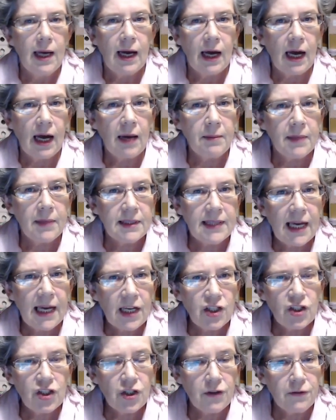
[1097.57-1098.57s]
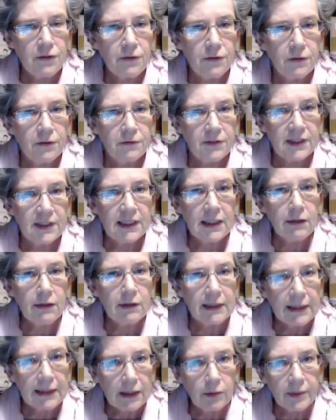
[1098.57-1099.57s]
A dash of vanilla,
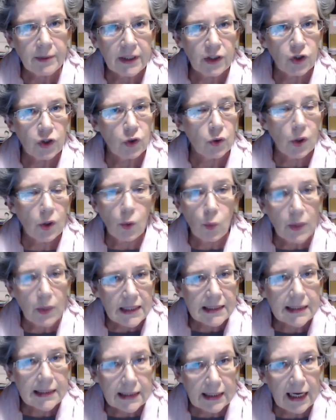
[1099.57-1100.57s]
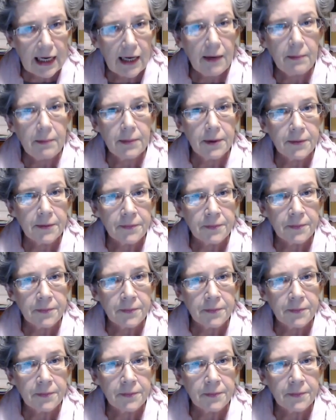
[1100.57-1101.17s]
a little bit of sugar, whisk it up.